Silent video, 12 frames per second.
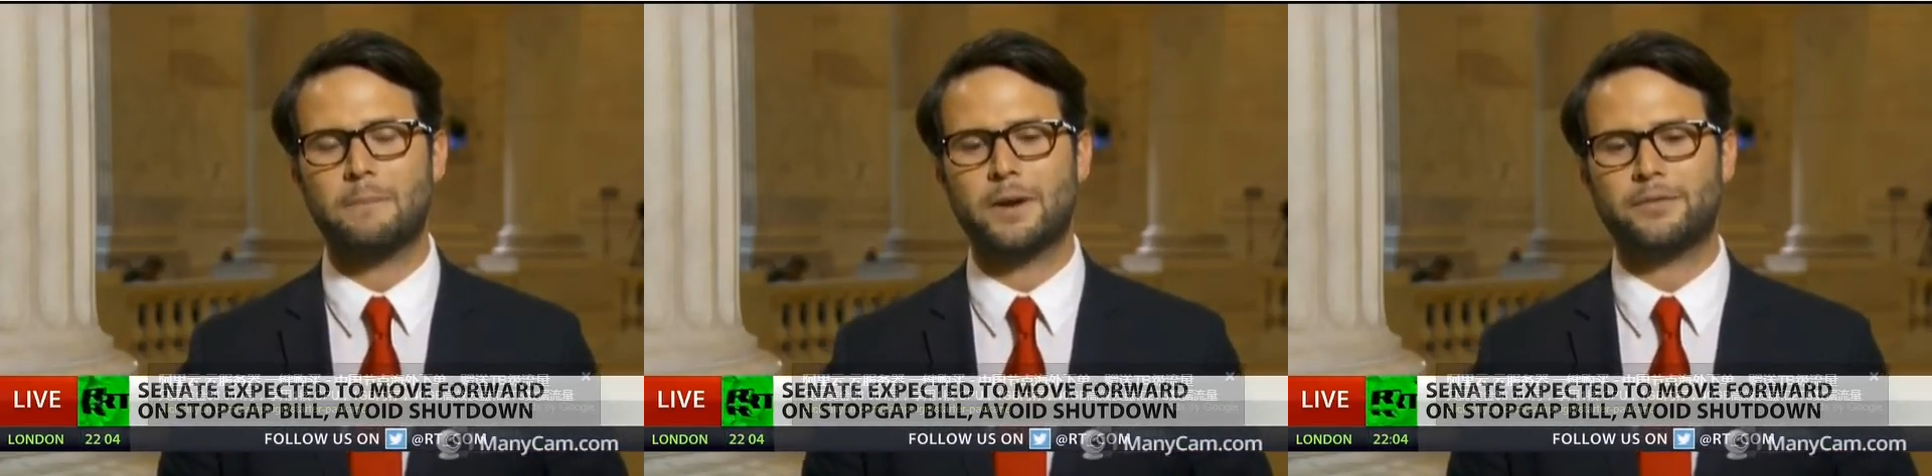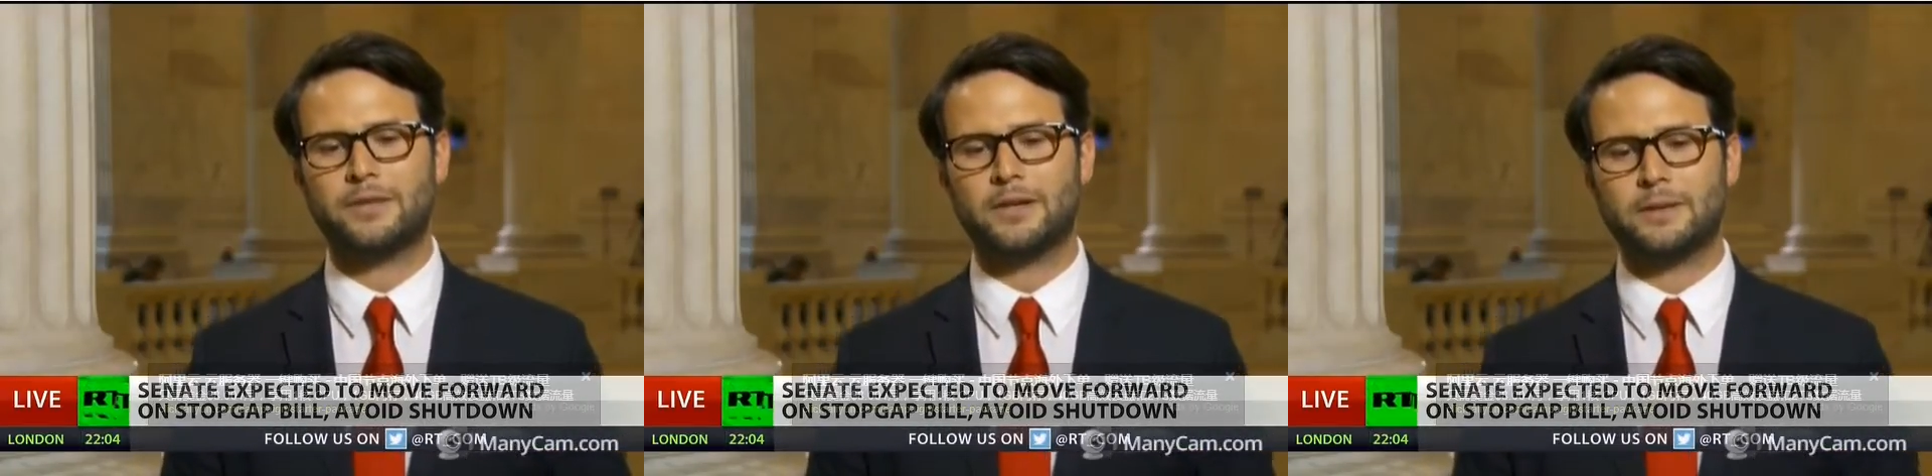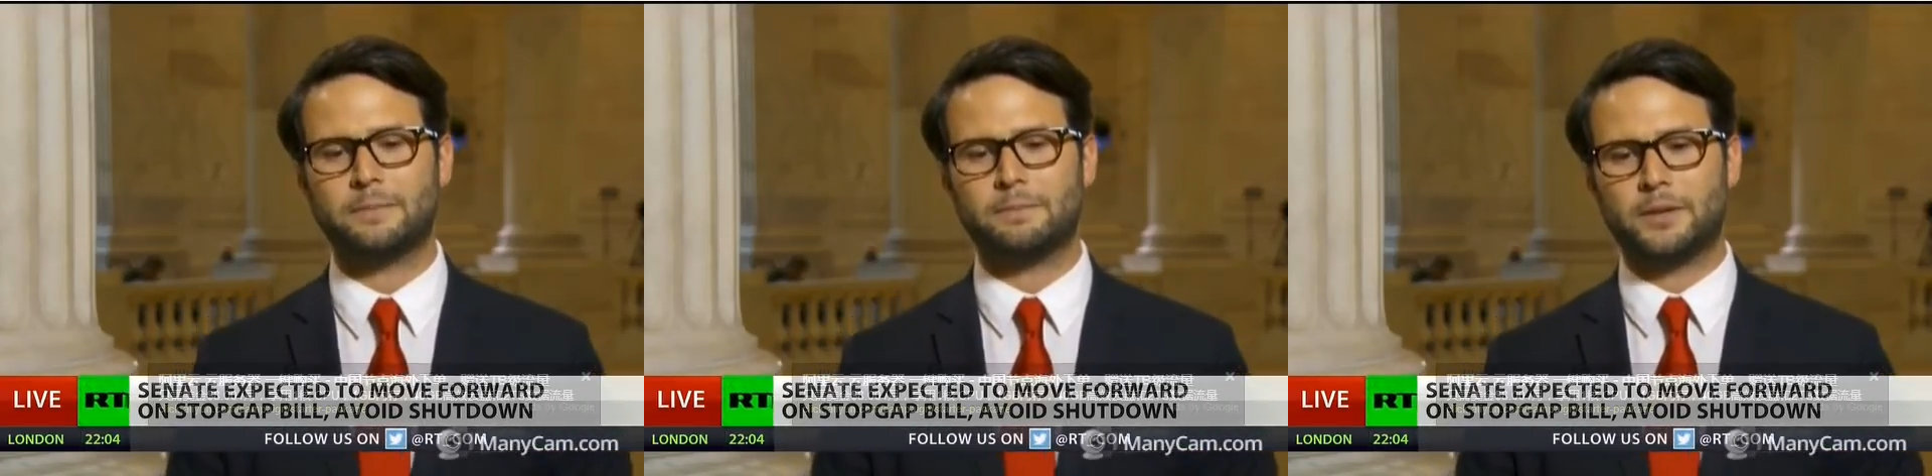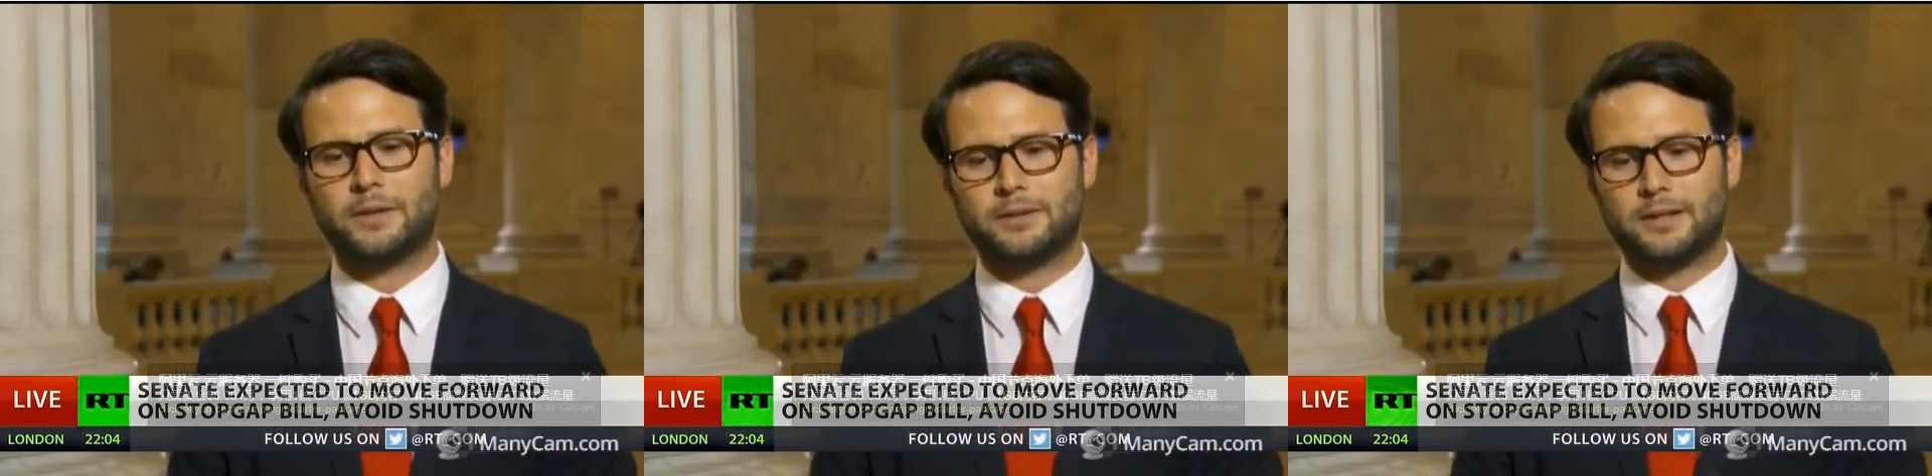but
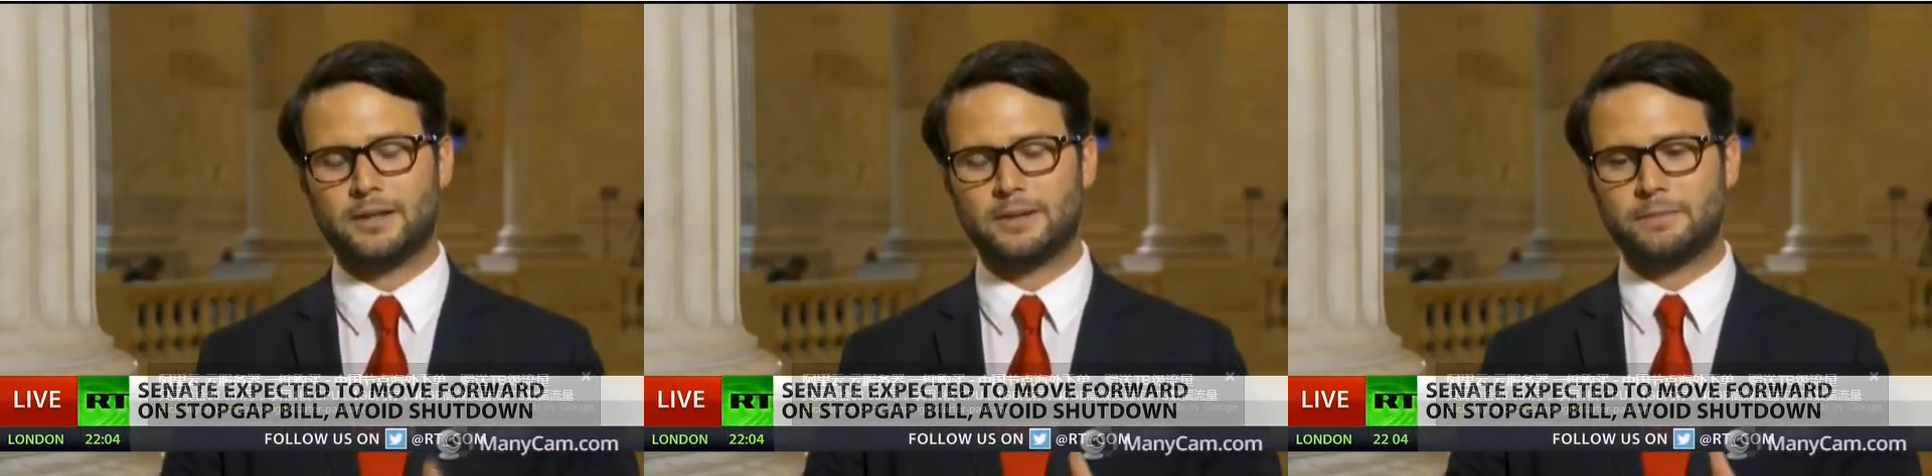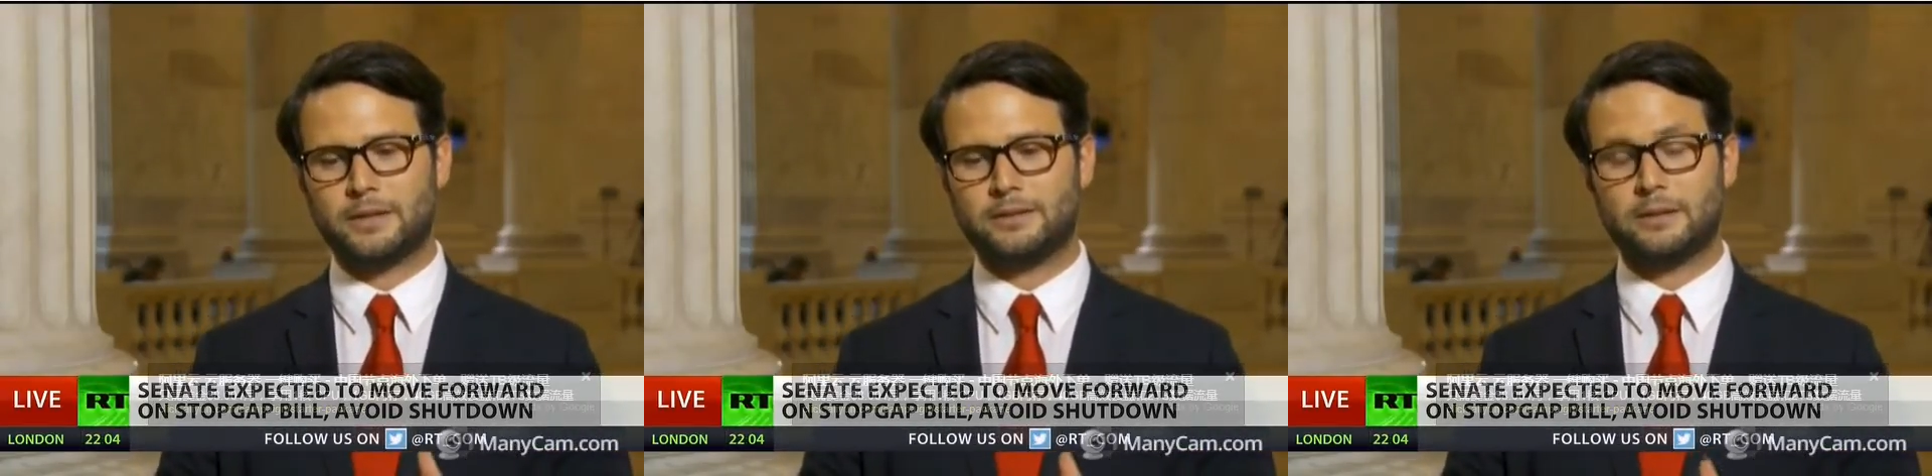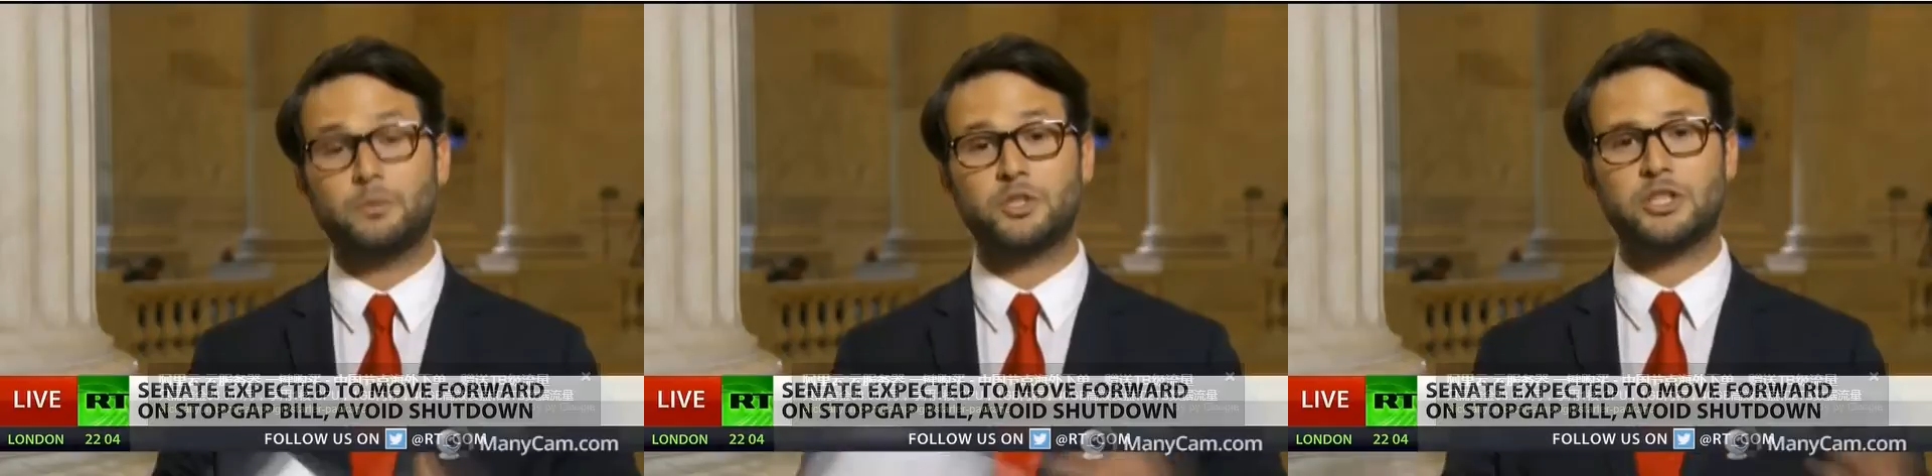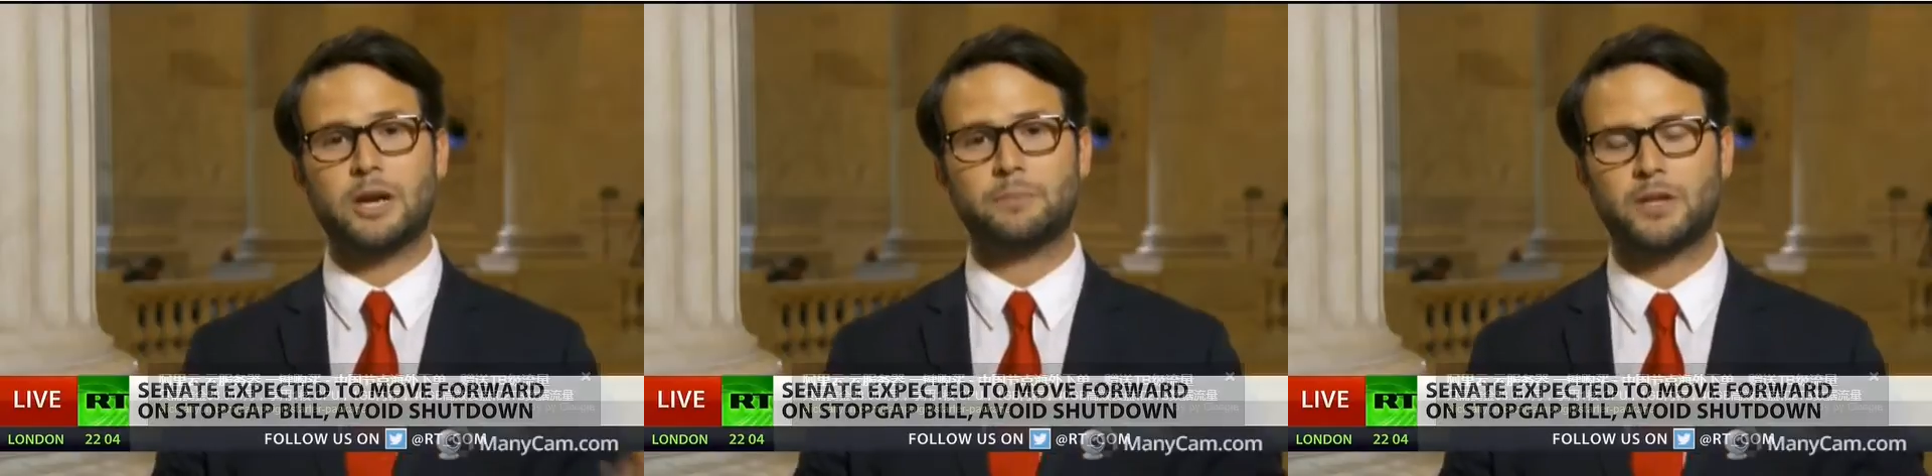it
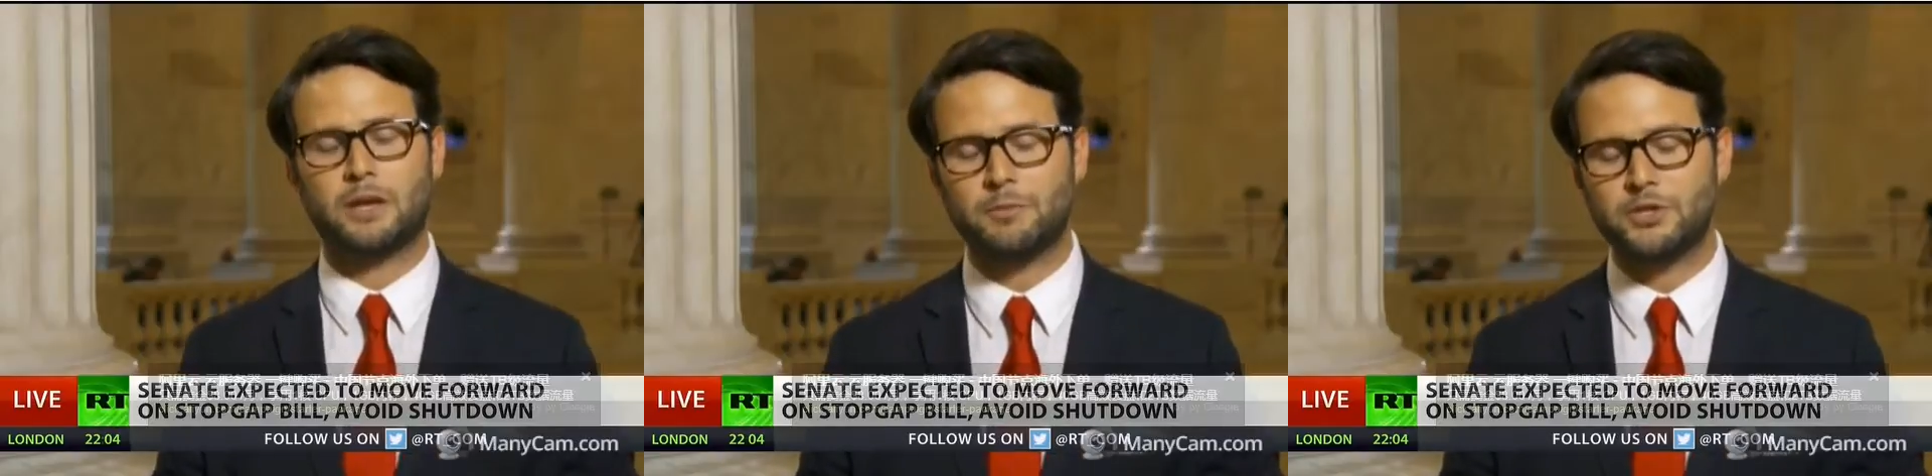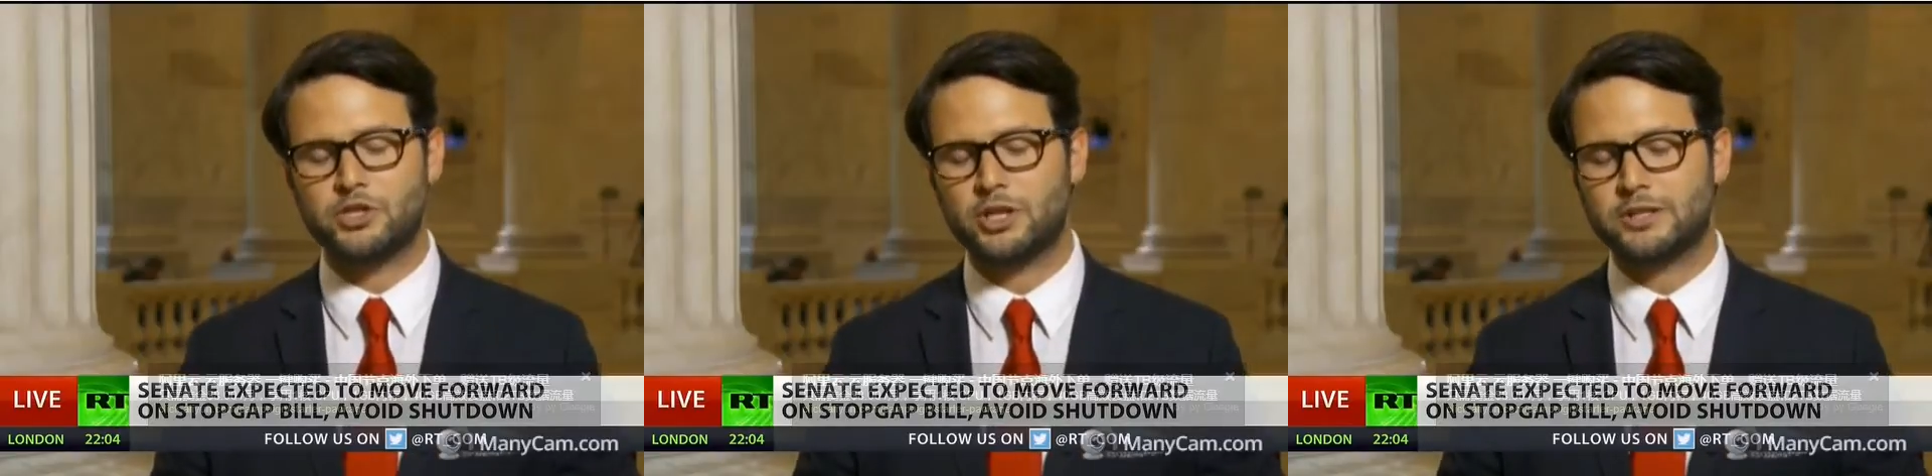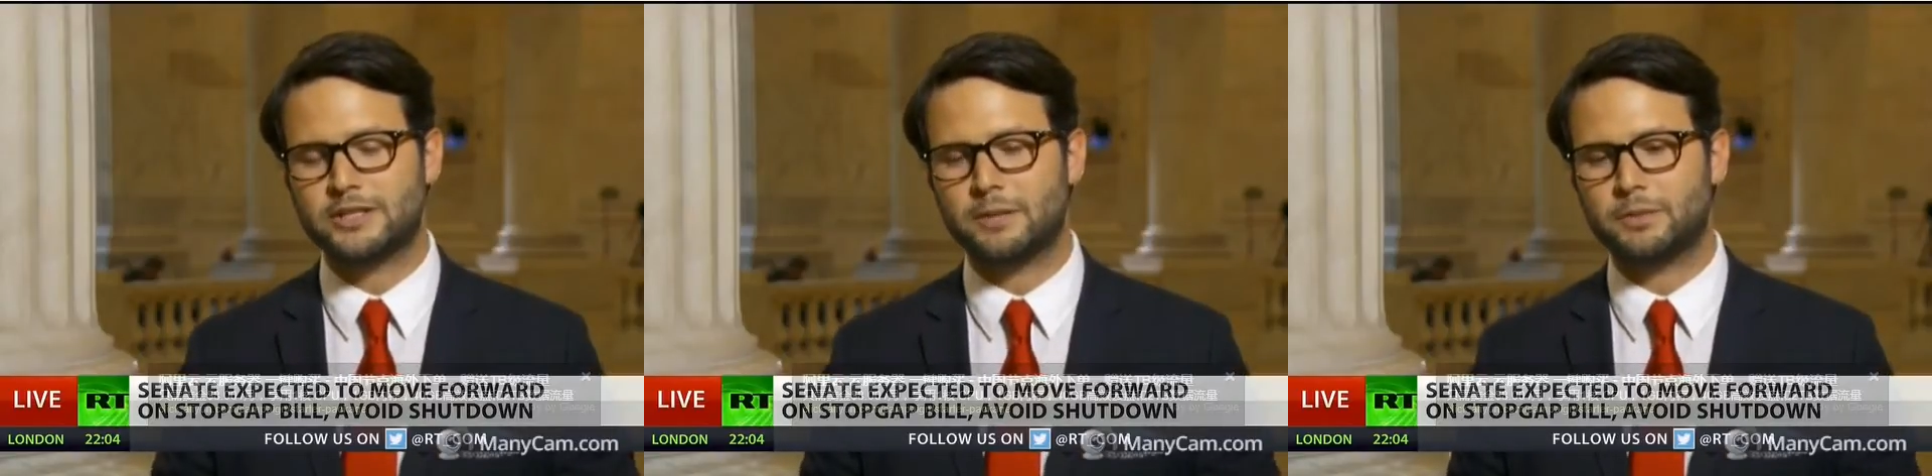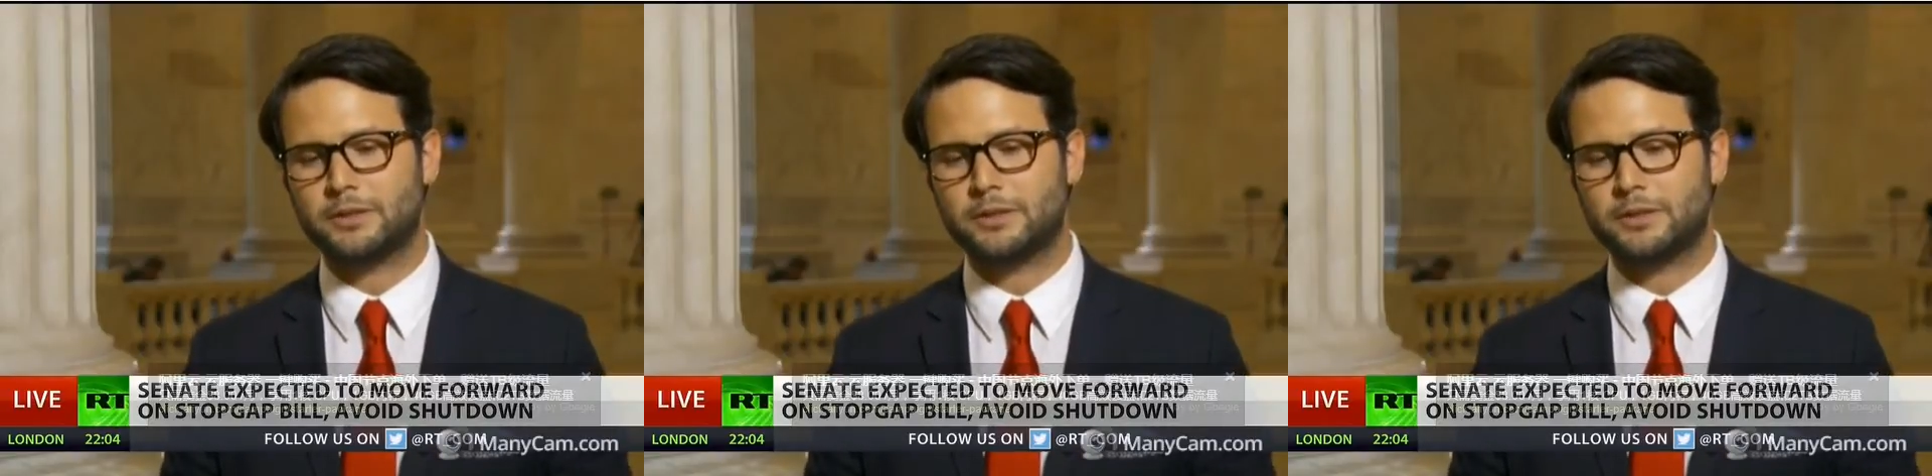would stop the government shutdown,